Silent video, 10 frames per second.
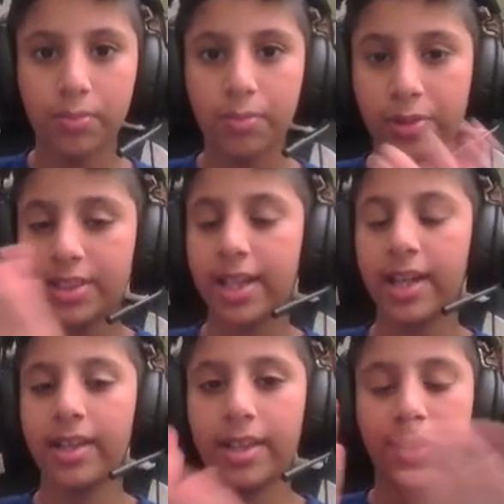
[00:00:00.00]
plus
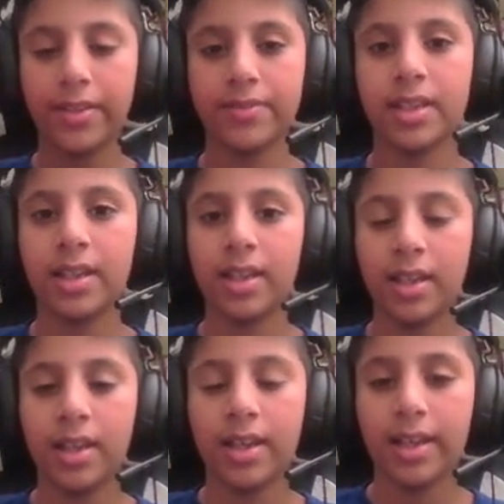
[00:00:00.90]
5 gives
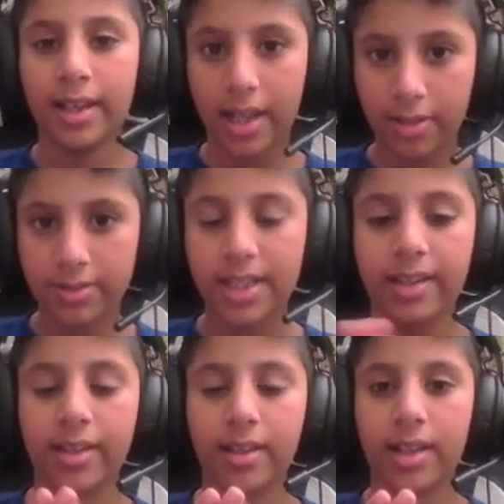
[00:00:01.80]

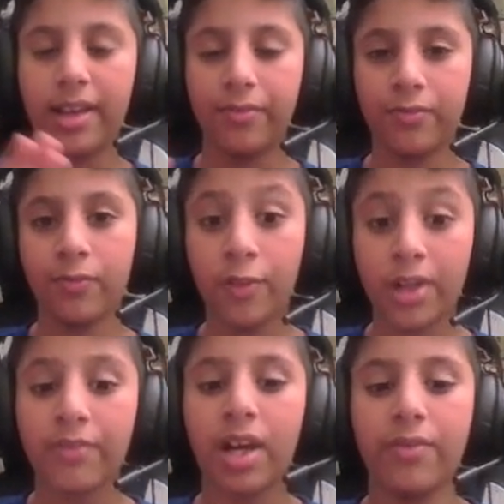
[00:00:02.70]
45, like
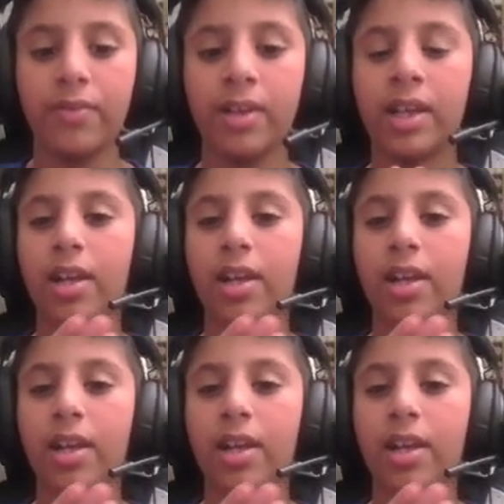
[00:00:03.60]
45.